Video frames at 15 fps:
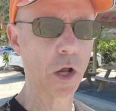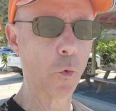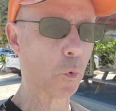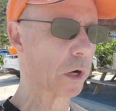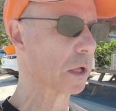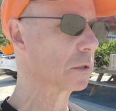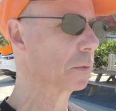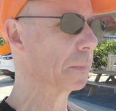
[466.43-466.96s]

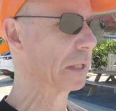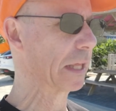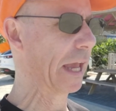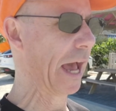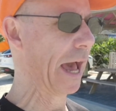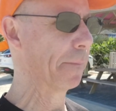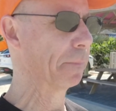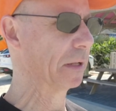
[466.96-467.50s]
What ultimately
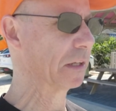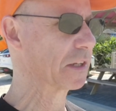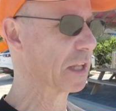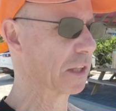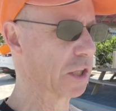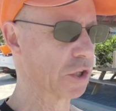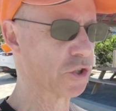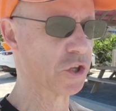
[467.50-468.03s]
happened is
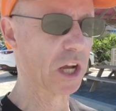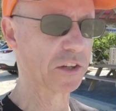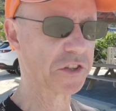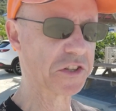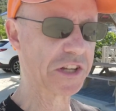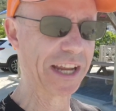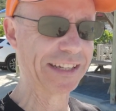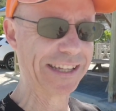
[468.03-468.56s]
that the judge
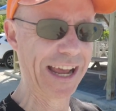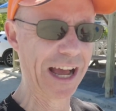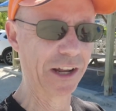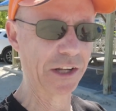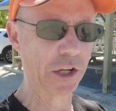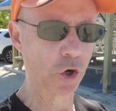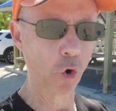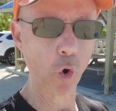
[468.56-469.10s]
set
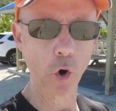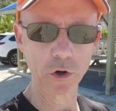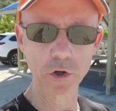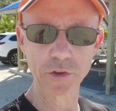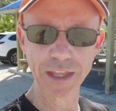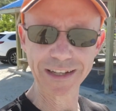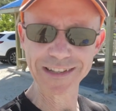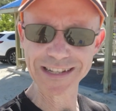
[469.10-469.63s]
down an
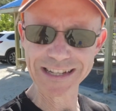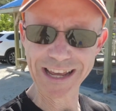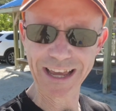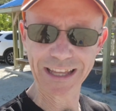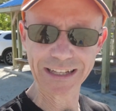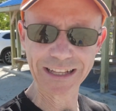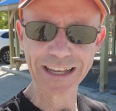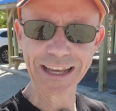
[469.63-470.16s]
order that
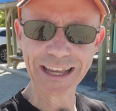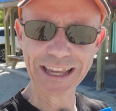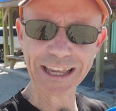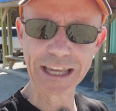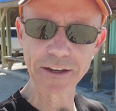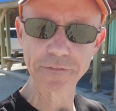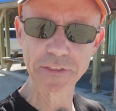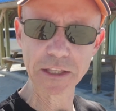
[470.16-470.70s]
said,
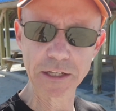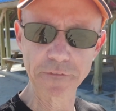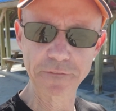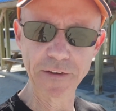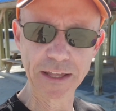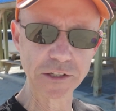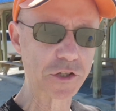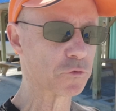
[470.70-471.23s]
if the
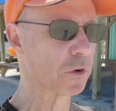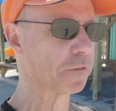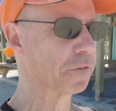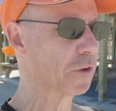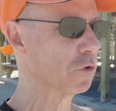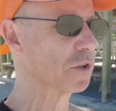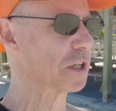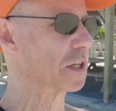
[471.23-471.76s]
defense
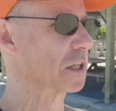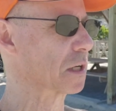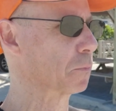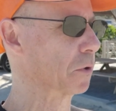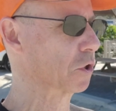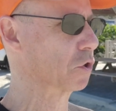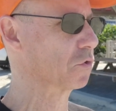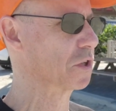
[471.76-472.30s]
refuses to
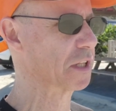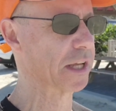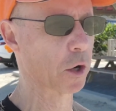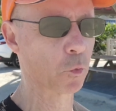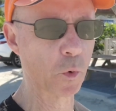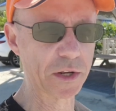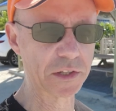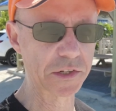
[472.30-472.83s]
produce their
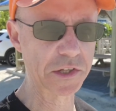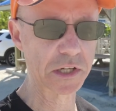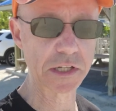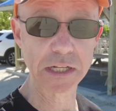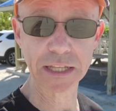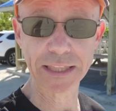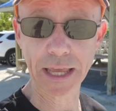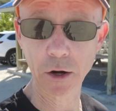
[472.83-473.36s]

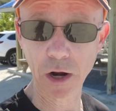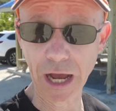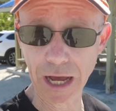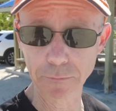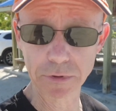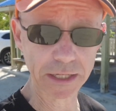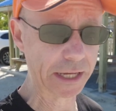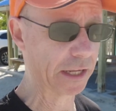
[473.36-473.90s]
witnesses that they are
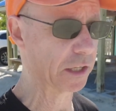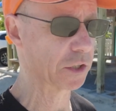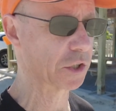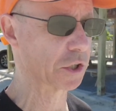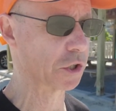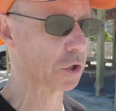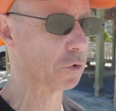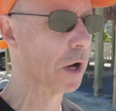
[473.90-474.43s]
obligated
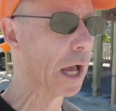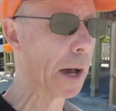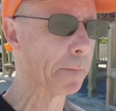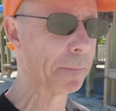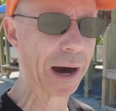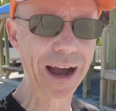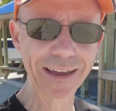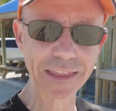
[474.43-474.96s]
to do
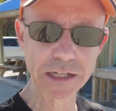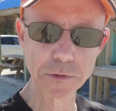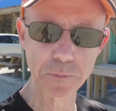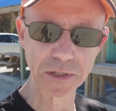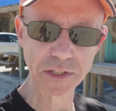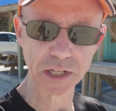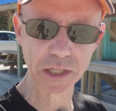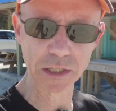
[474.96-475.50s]
by this
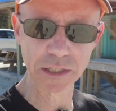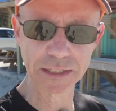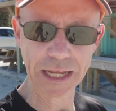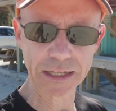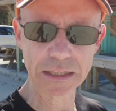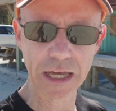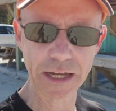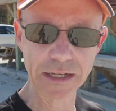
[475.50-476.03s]
particular
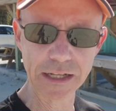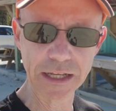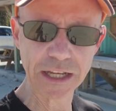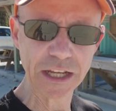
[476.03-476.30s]
deadline,